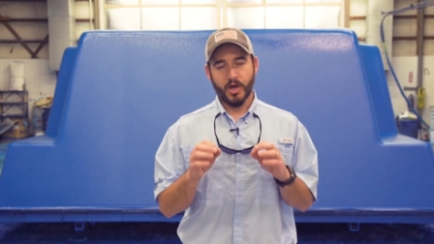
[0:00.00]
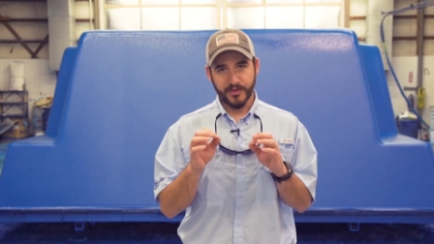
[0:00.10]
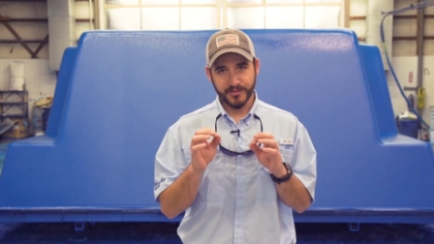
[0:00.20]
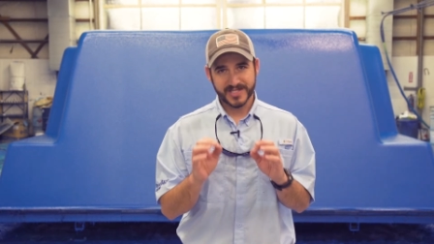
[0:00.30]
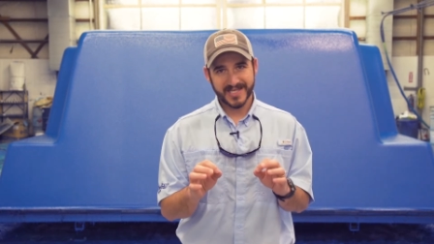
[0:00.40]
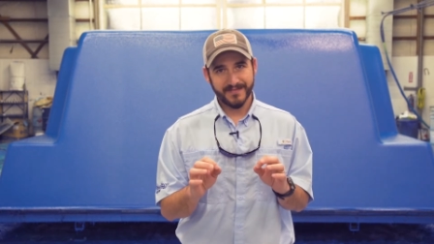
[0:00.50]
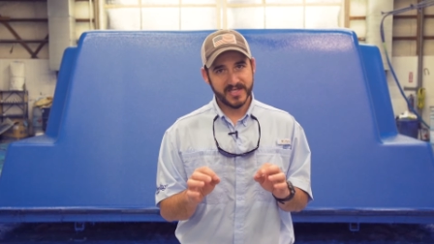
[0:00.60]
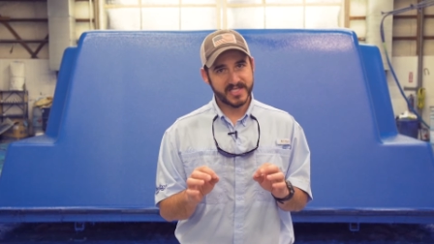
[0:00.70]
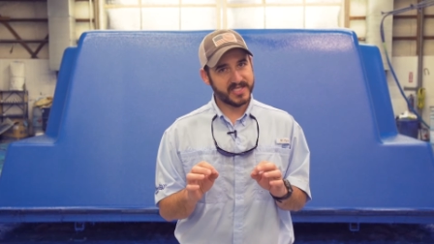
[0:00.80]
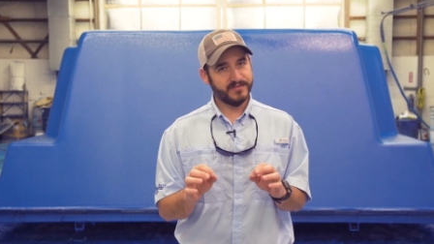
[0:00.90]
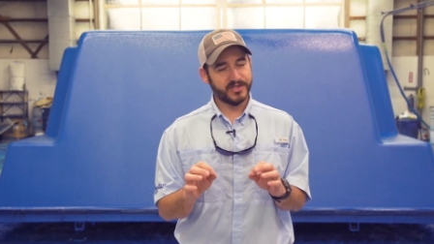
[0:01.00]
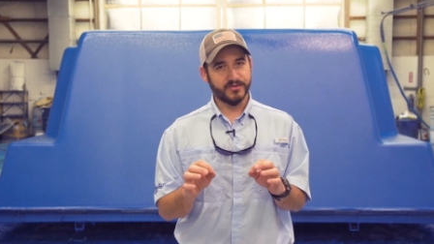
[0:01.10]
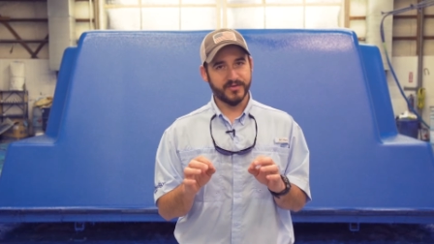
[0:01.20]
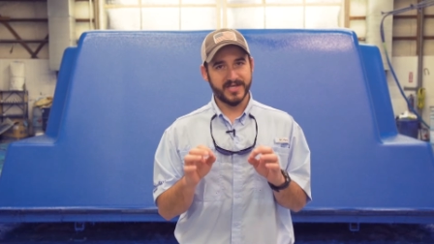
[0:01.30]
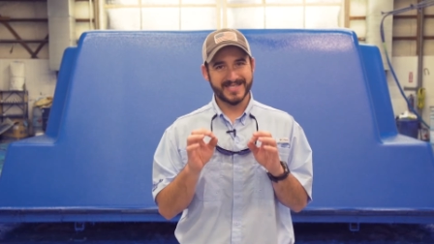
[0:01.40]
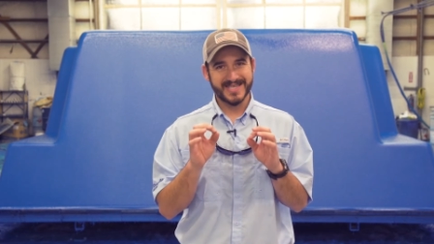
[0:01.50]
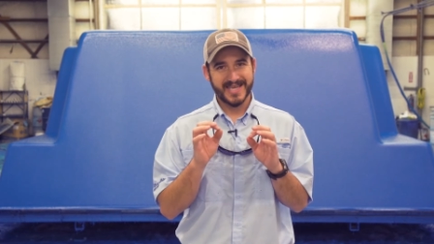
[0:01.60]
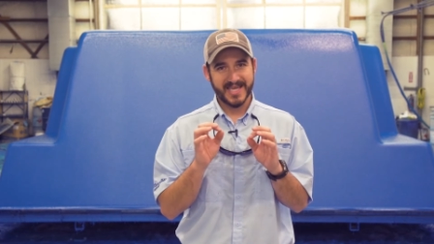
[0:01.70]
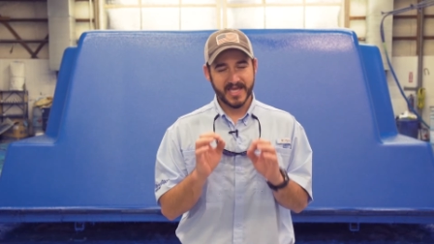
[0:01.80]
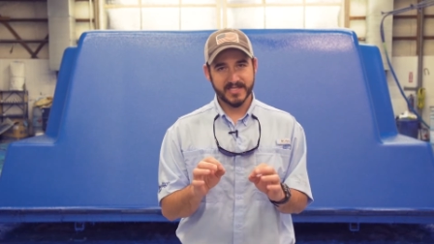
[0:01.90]
although 77 degrees
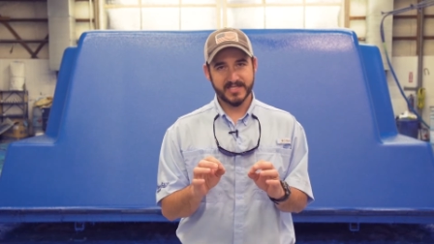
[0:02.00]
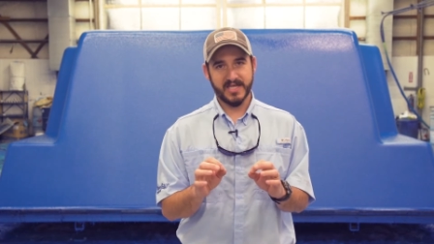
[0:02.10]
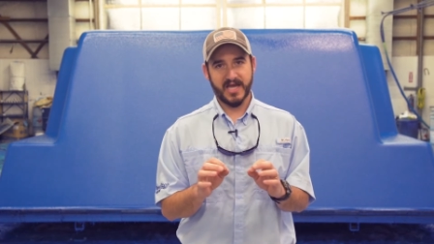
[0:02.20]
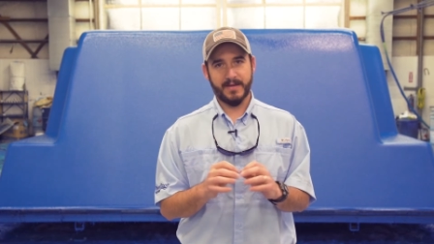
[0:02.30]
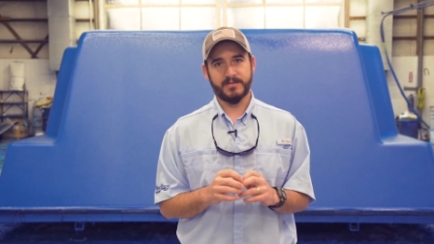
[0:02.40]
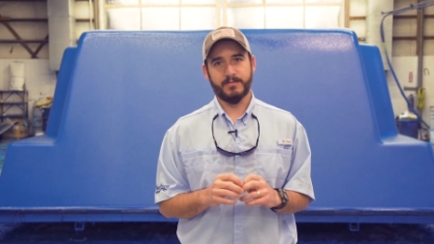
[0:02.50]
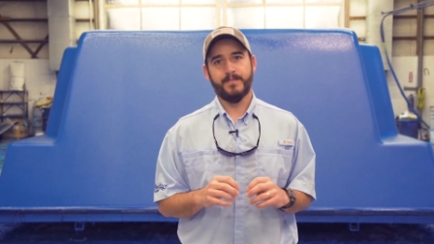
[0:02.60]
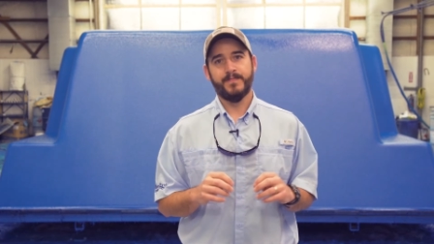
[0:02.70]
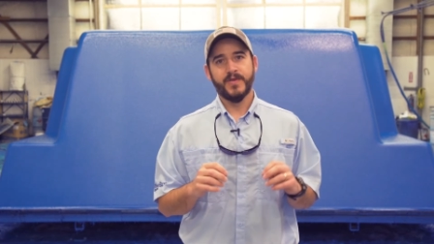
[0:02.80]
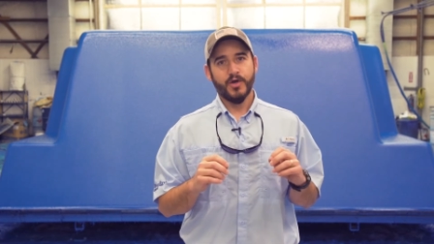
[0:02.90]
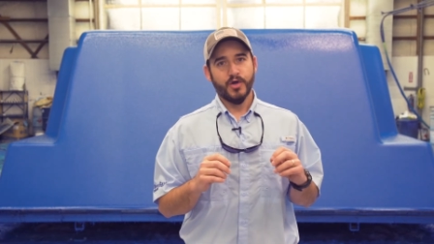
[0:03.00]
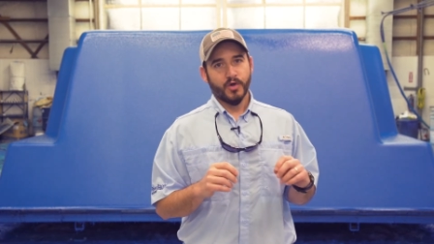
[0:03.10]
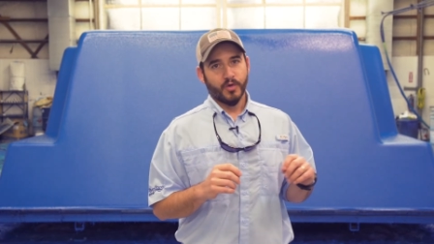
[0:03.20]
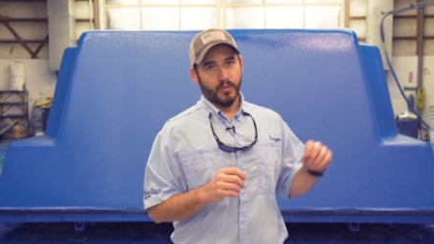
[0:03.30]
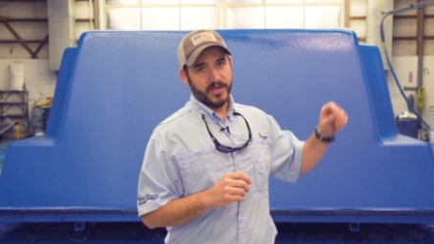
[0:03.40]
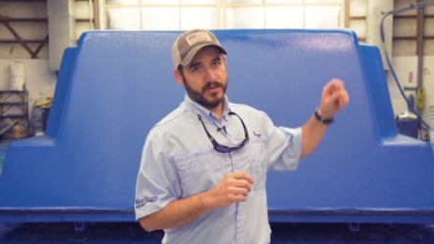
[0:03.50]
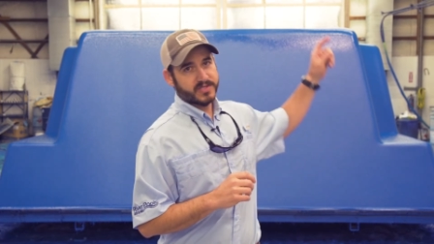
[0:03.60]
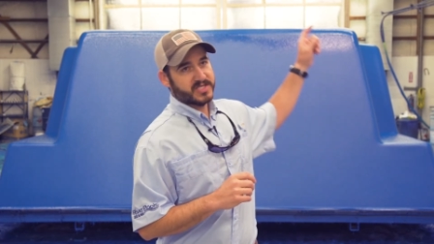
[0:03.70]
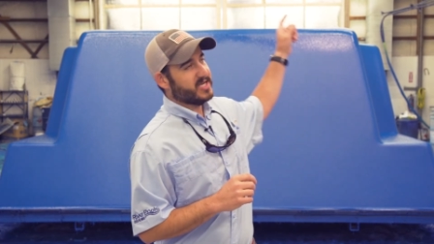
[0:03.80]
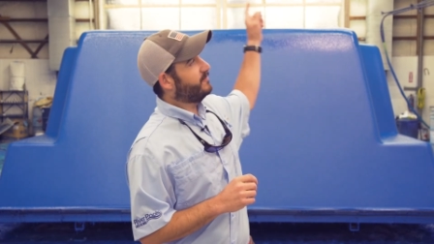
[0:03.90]
is the optimum. We
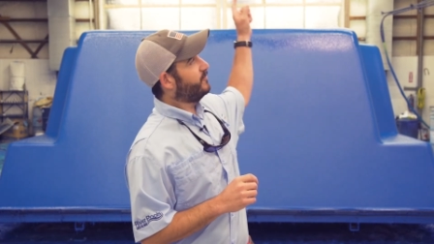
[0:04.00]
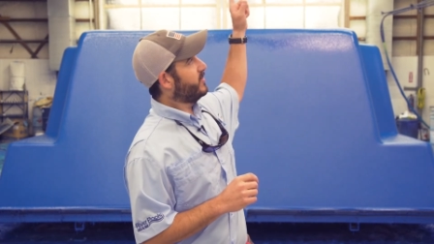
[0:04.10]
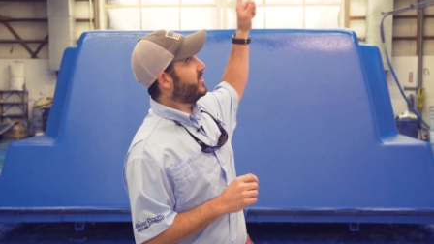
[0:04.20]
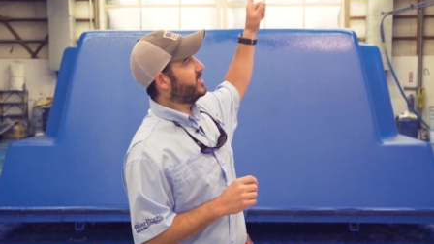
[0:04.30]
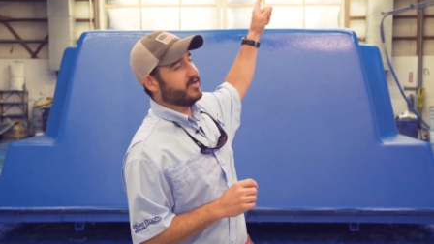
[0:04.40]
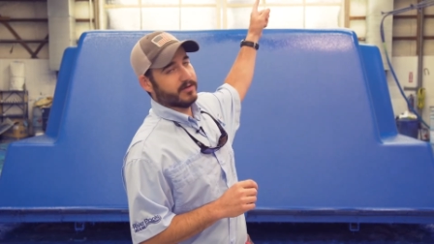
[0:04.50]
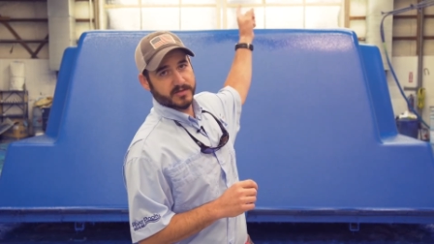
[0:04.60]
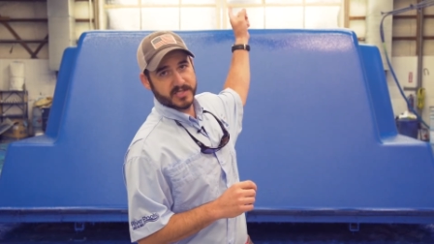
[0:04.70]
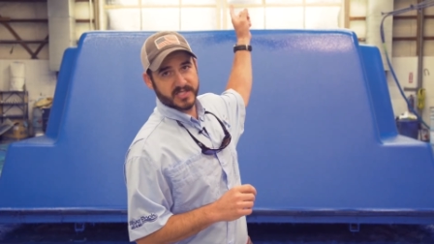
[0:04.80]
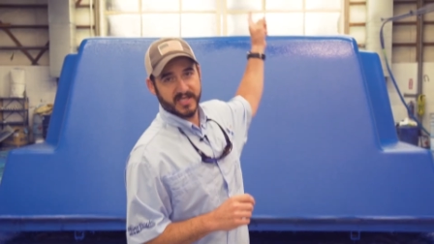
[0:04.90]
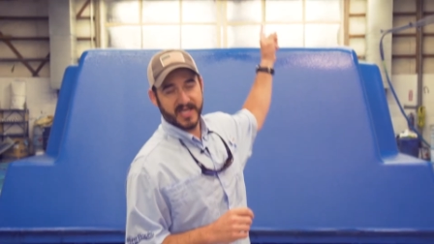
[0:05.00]
use infrared heaters